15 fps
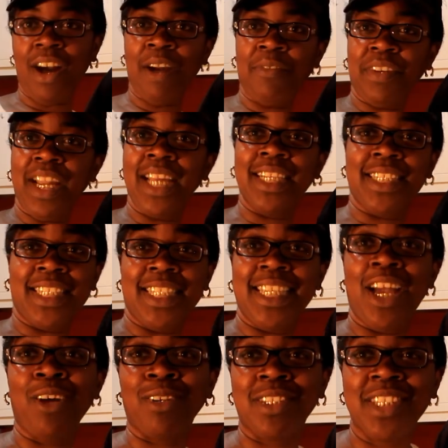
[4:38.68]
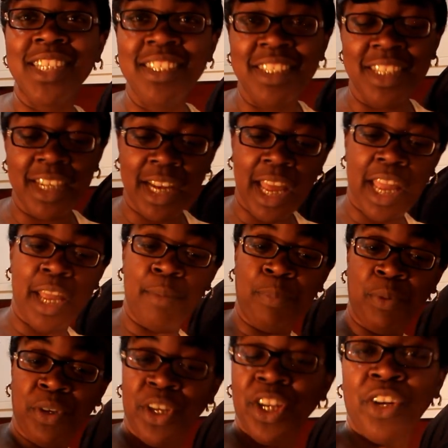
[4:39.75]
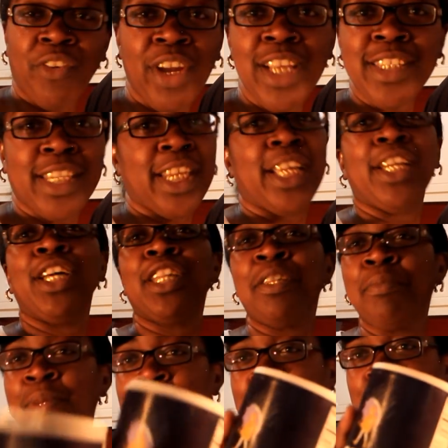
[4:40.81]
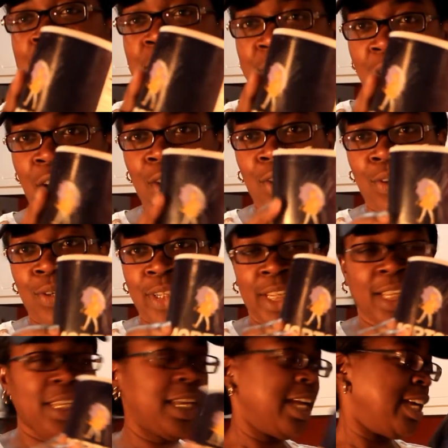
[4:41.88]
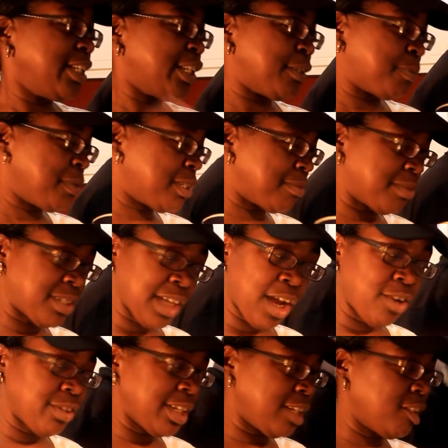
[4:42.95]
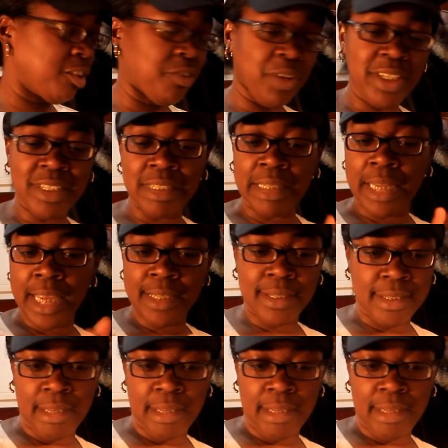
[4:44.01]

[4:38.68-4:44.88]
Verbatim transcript: I forgot to tell y'all the seasoning that I have put in the grits. It ain't nothing but some salt, okay? Just put some salt in the grits and that's